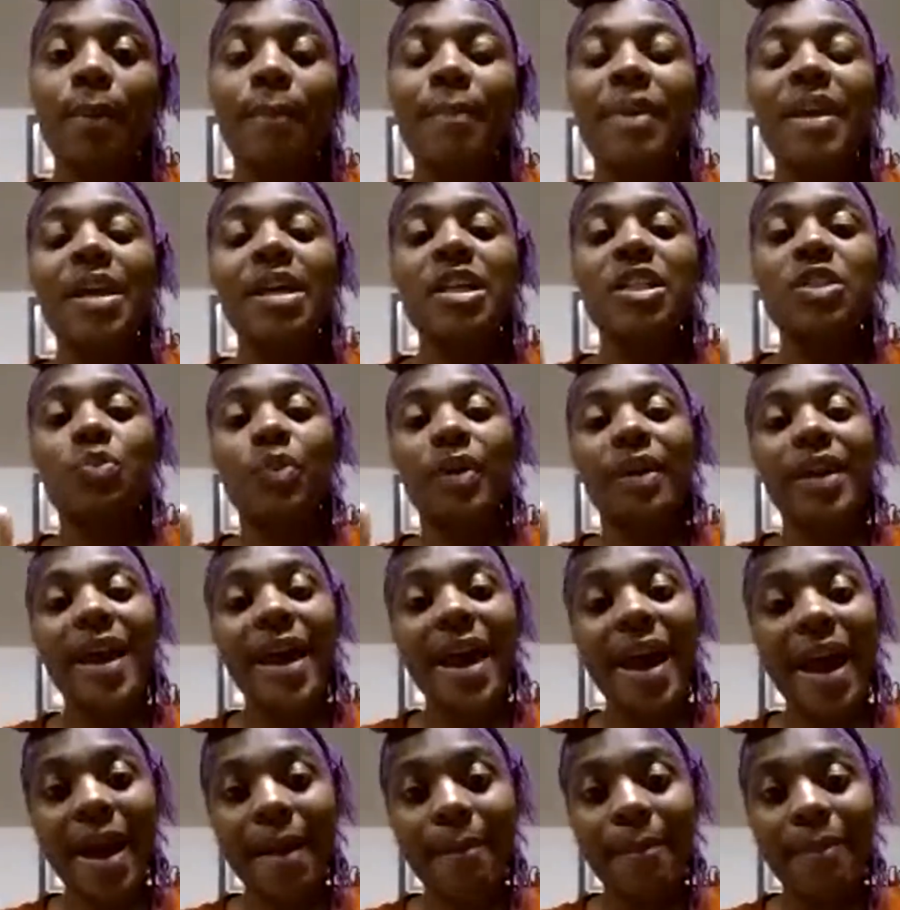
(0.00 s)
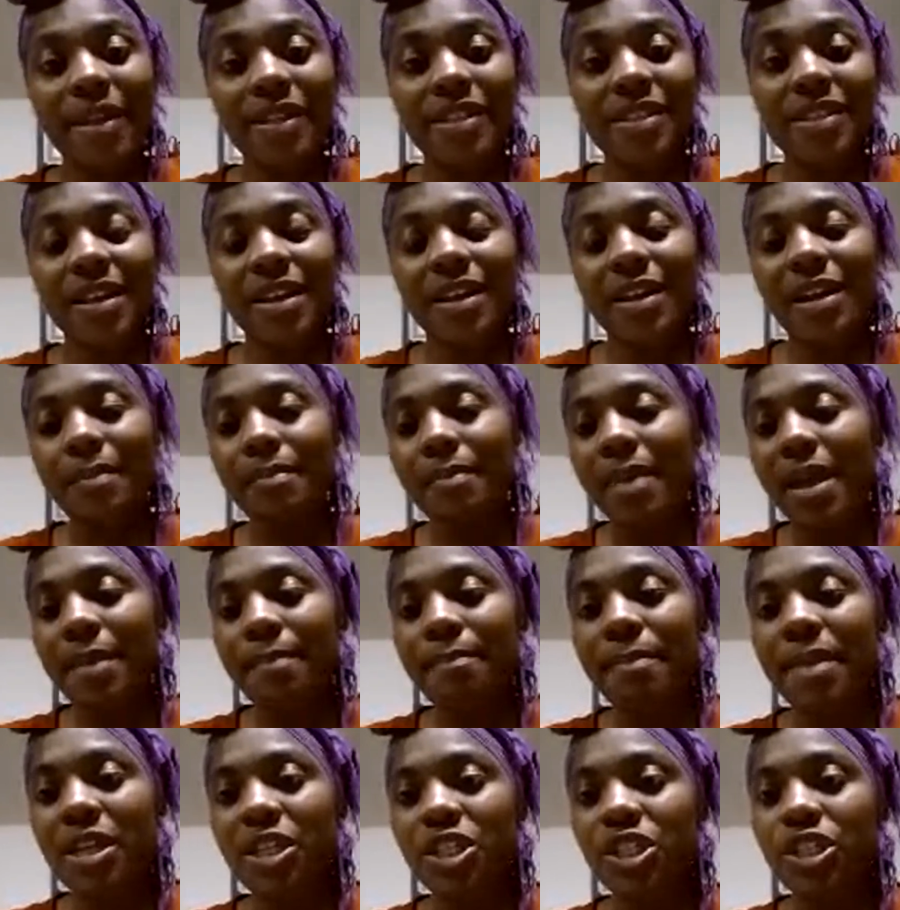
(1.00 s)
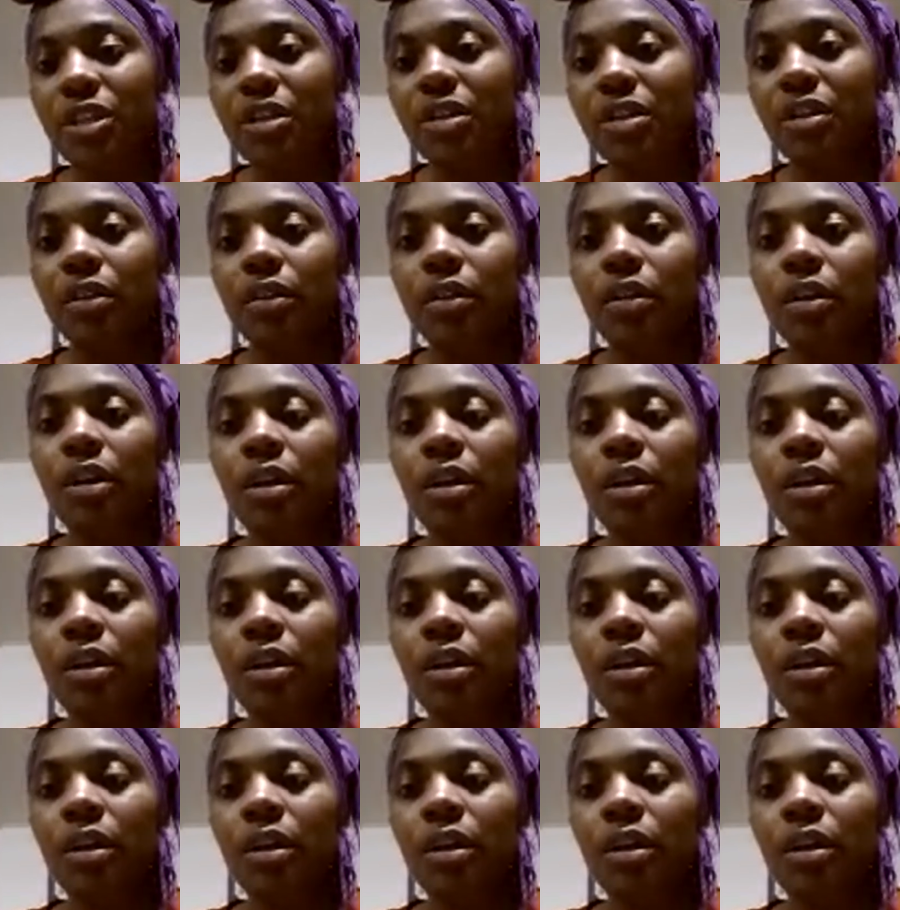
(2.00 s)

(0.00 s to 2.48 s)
because what happens, like I may mention